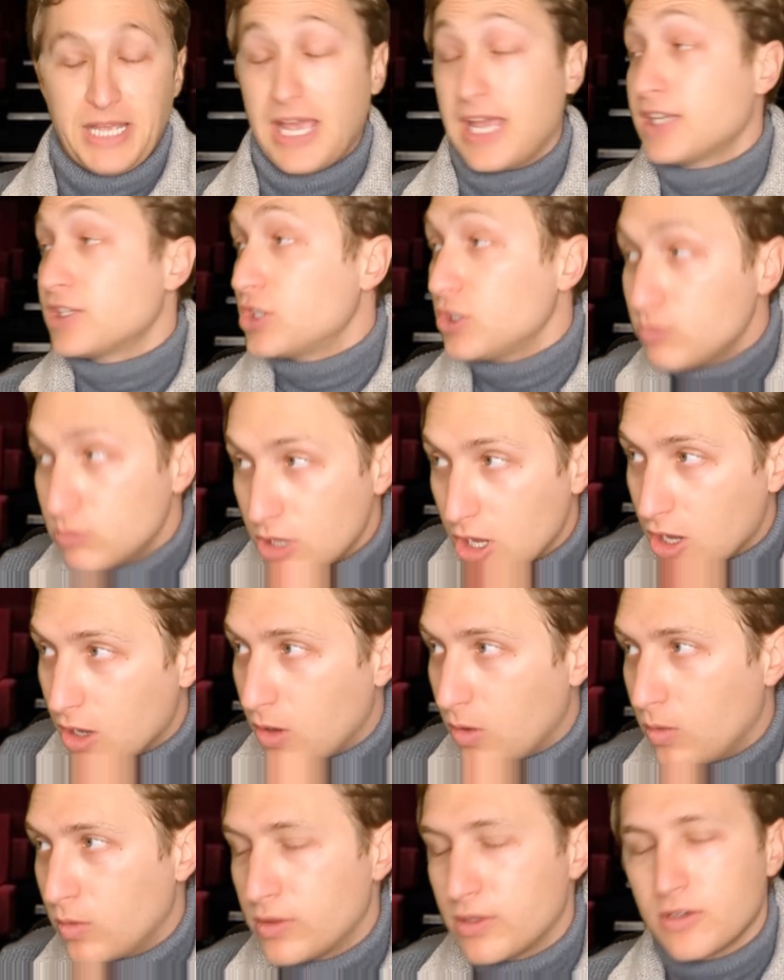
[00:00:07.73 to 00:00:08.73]
As you
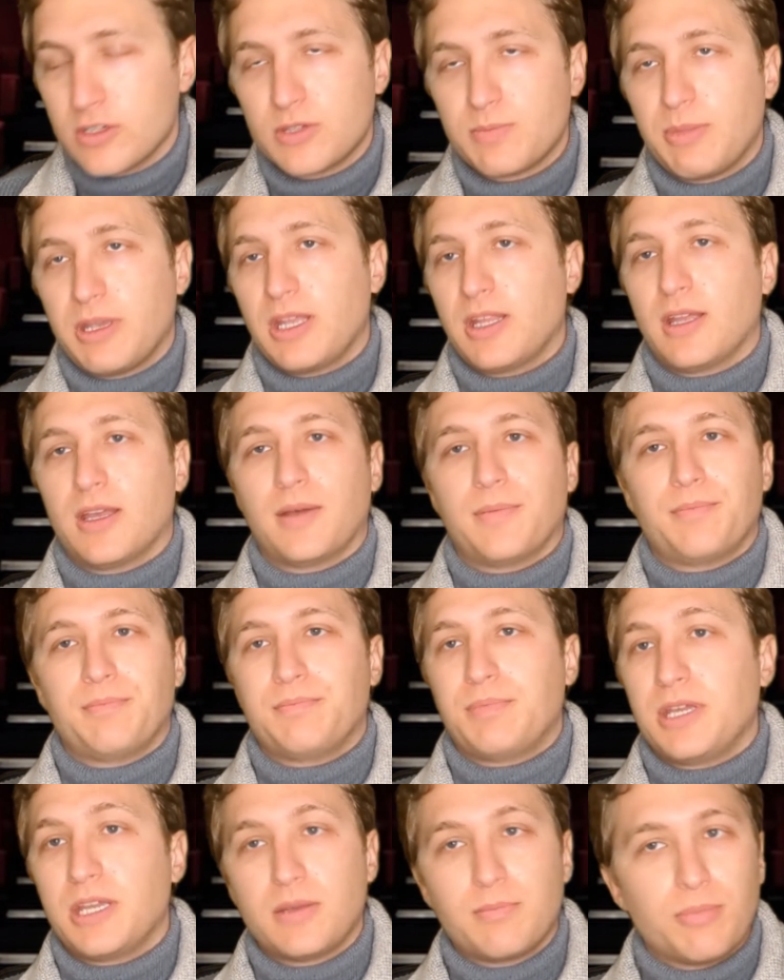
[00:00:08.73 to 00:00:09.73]
know, there's been a
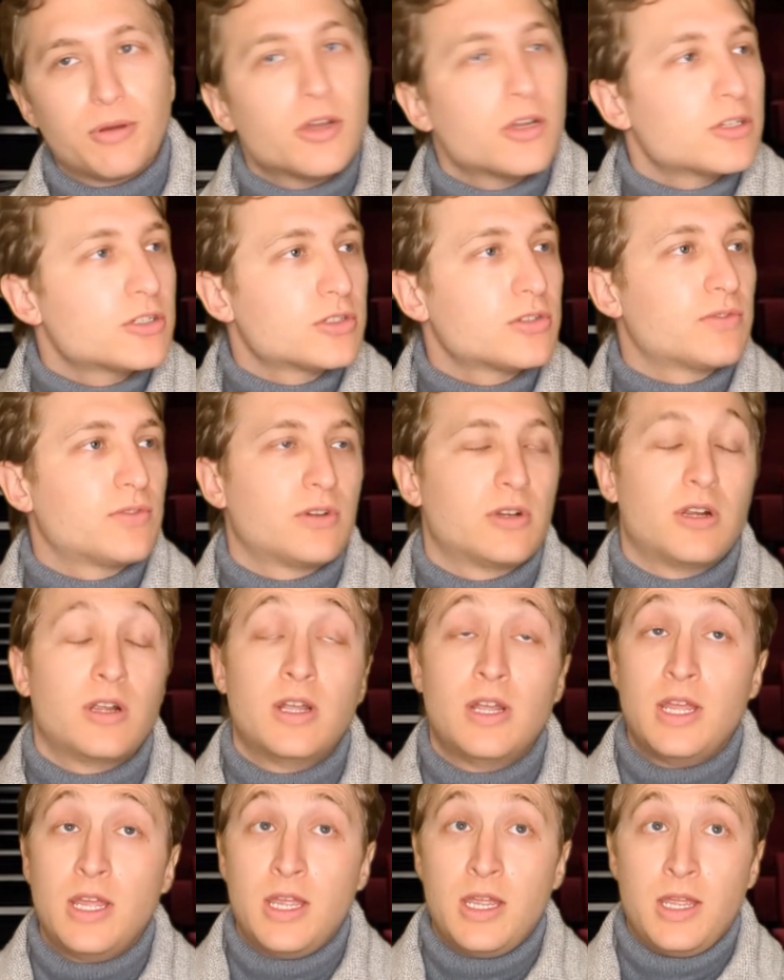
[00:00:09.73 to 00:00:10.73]
big push
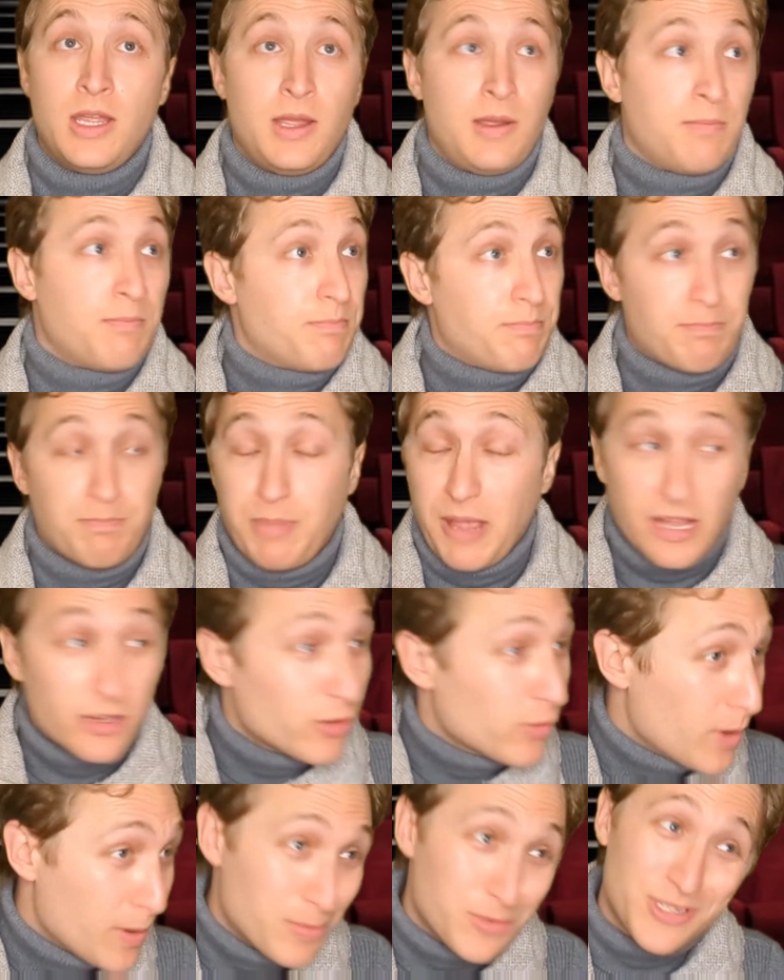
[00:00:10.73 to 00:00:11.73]
for
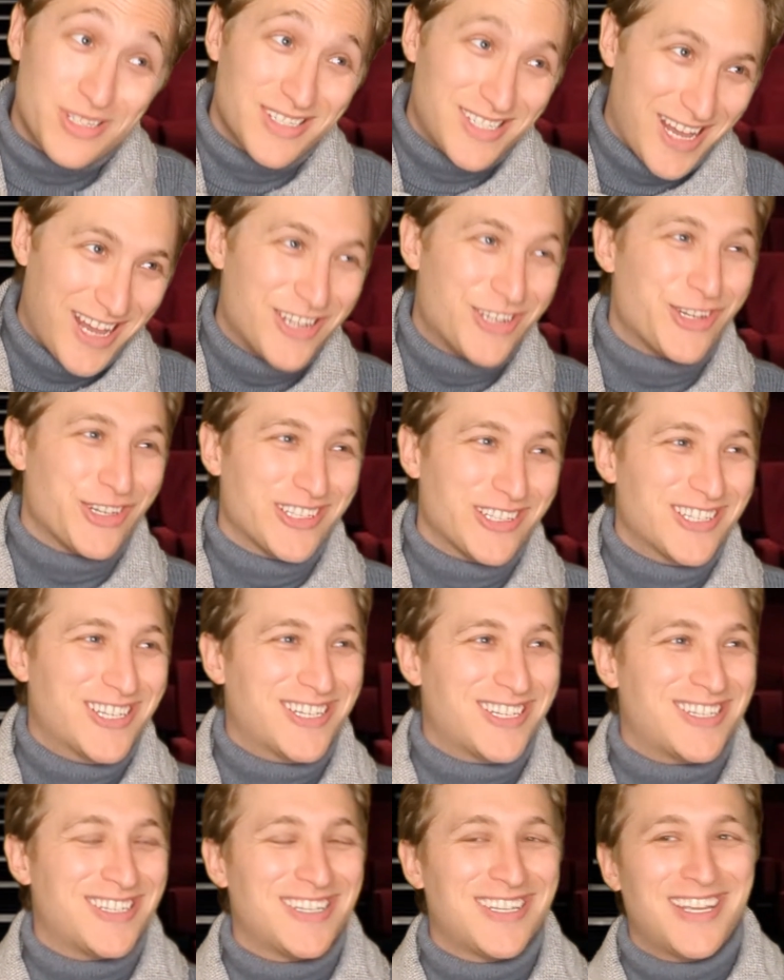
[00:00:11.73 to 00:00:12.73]
better representation
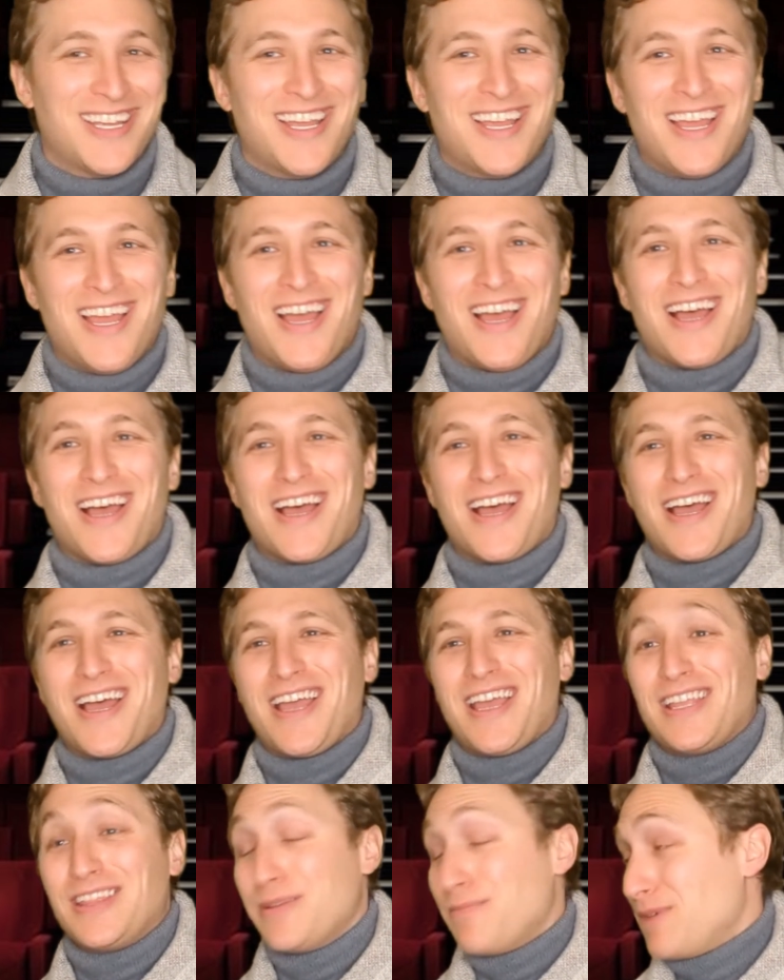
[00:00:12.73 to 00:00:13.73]
uh,
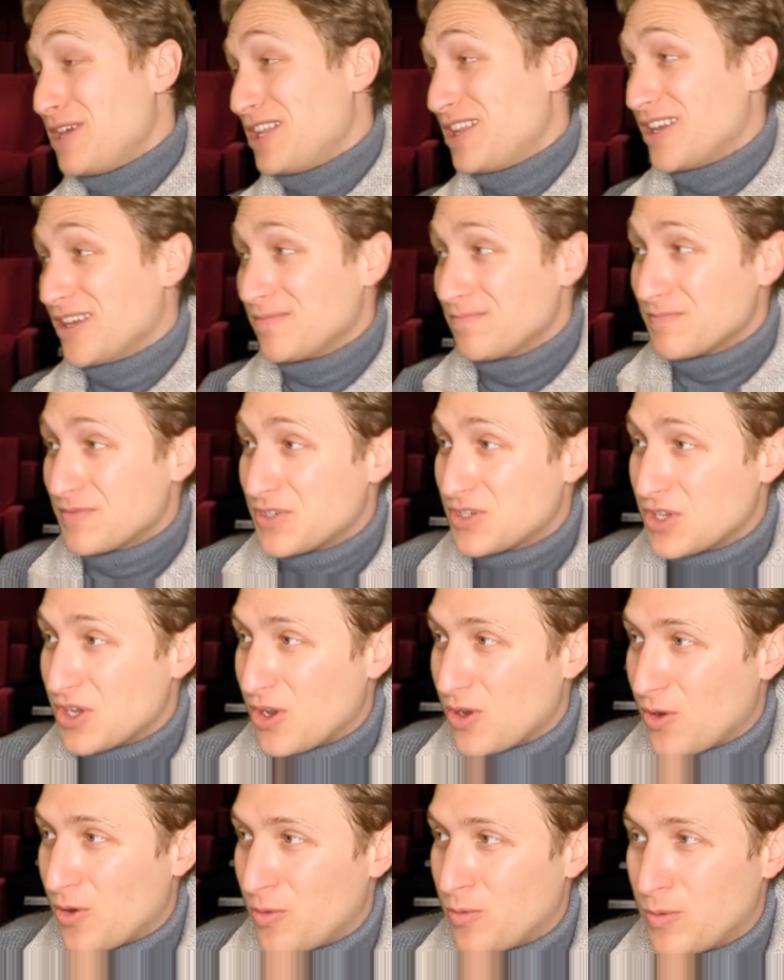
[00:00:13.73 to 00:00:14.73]
in the media,
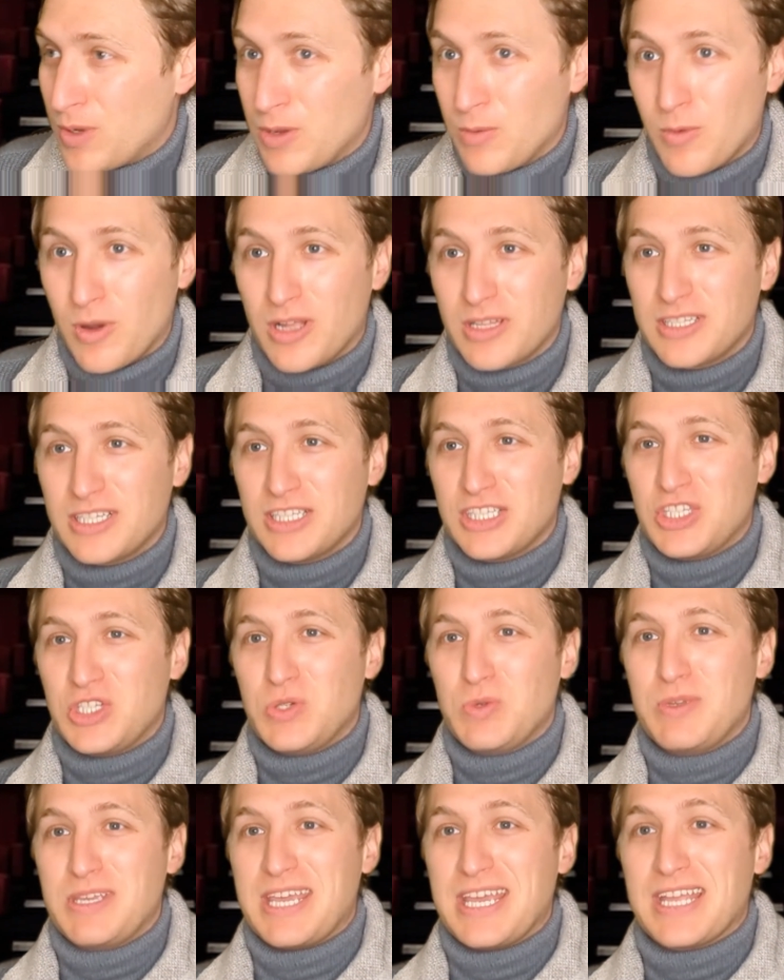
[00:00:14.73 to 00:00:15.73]
so we wanted
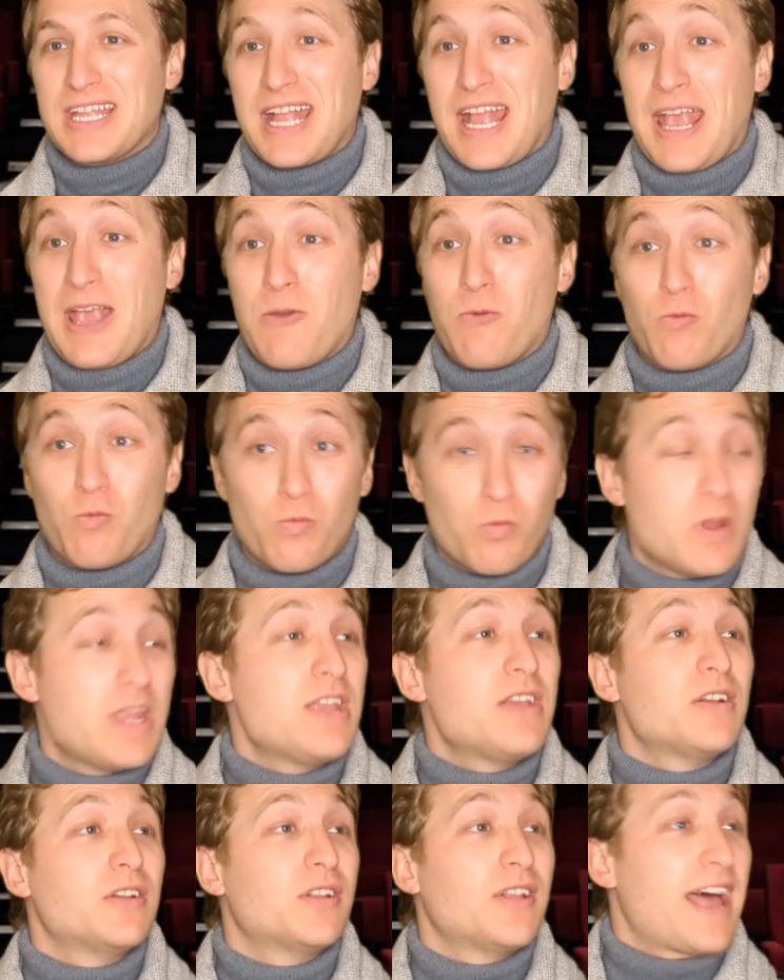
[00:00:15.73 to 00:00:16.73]
to get a
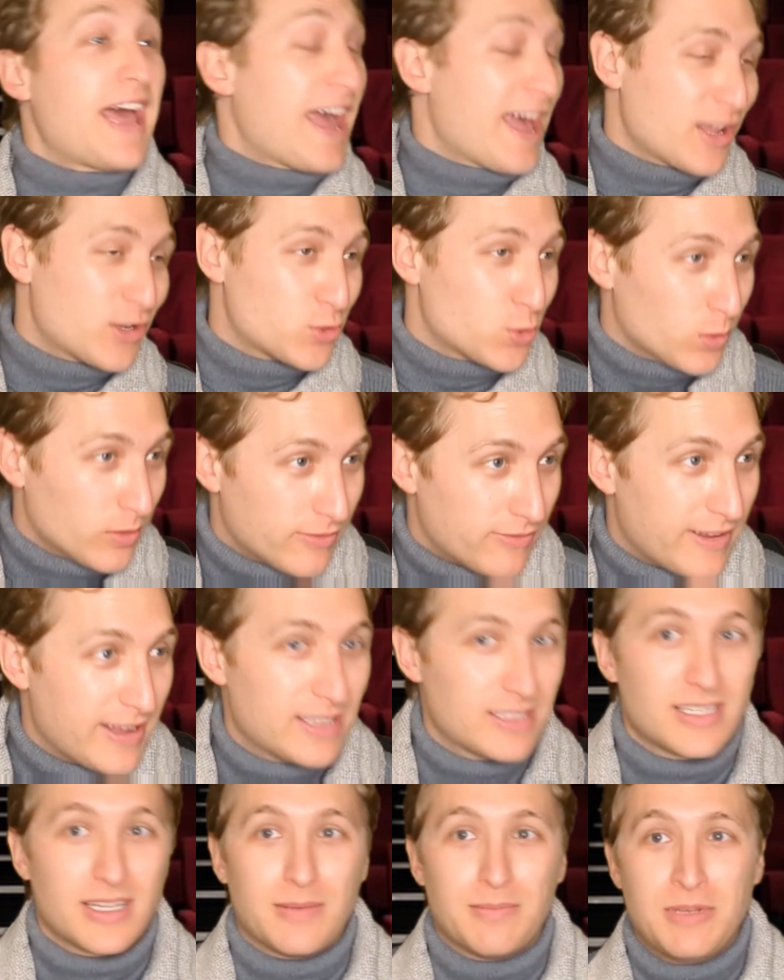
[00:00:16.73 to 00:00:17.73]
real, actual
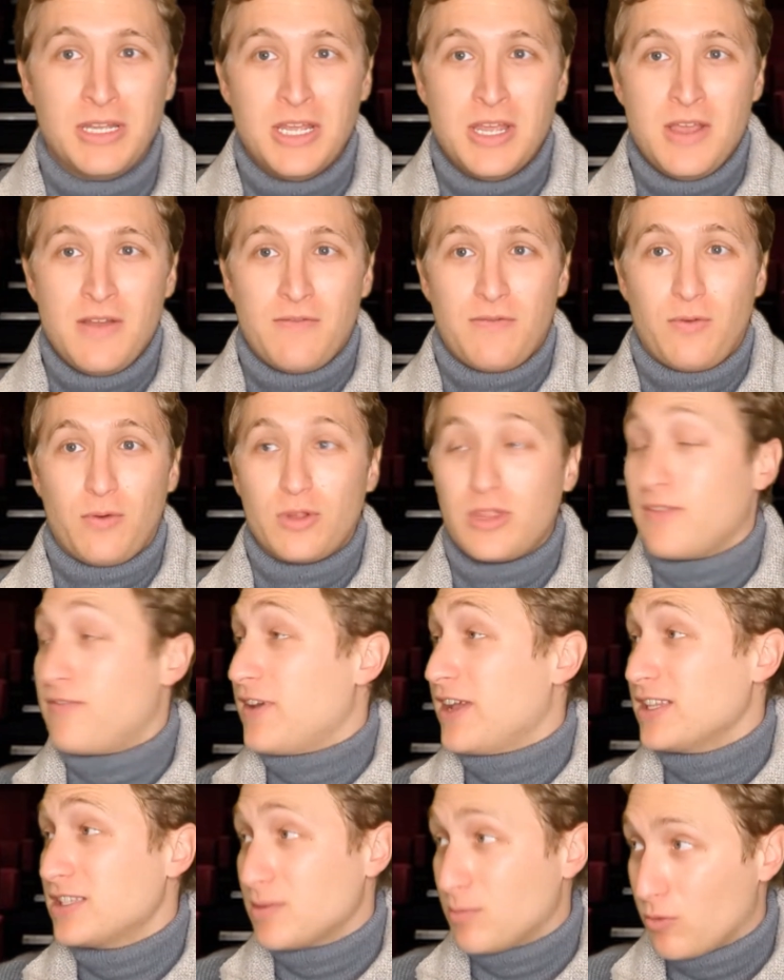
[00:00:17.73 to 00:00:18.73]
Phantom for the
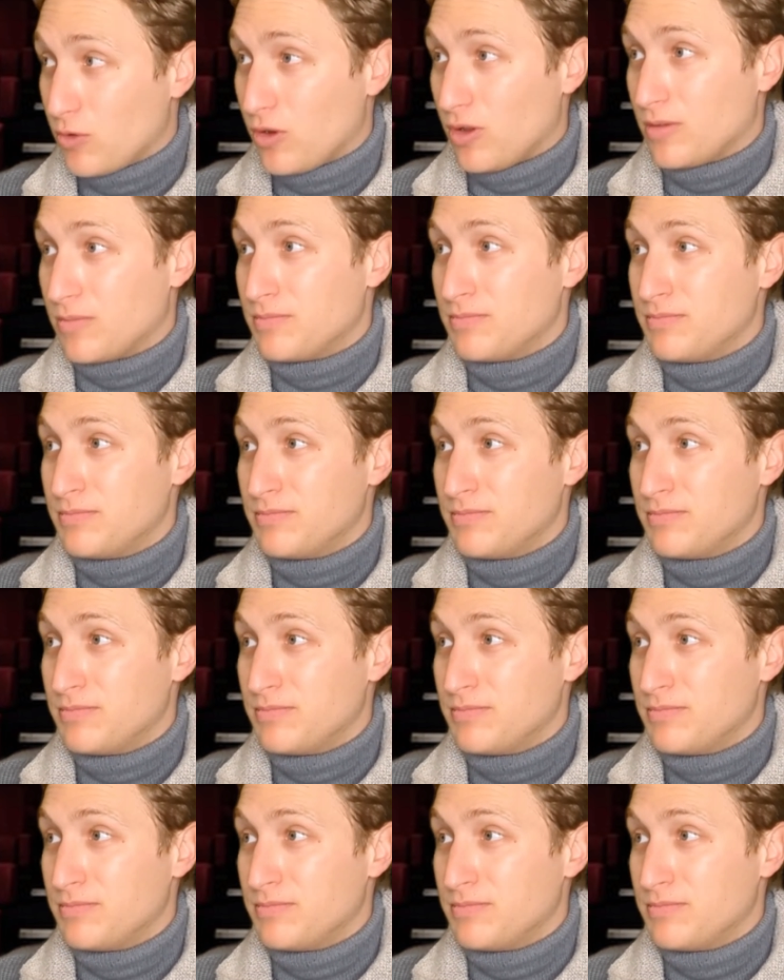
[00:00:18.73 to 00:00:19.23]
Phantom role.